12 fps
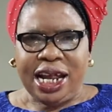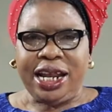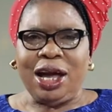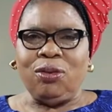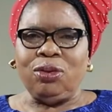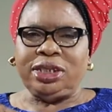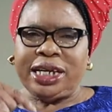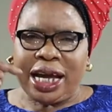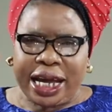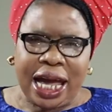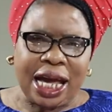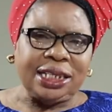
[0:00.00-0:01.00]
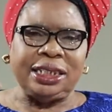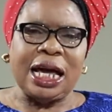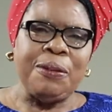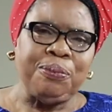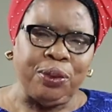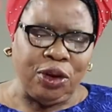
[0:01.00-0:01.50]
they will take
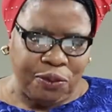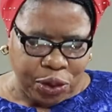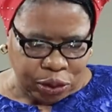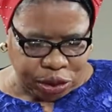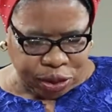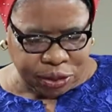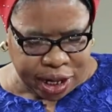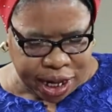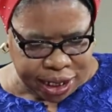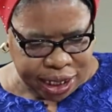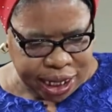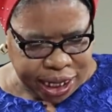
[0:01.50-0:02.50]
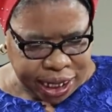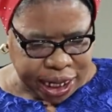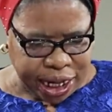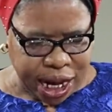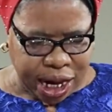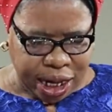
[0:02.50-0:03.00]
example of your children
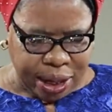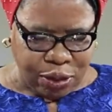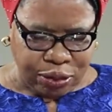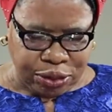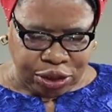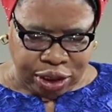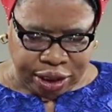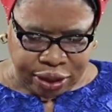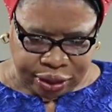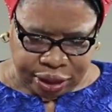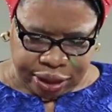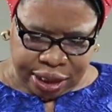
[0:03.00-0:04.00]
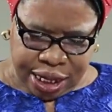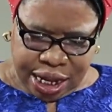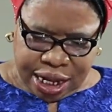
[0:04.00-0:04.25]
in the name of Jesus.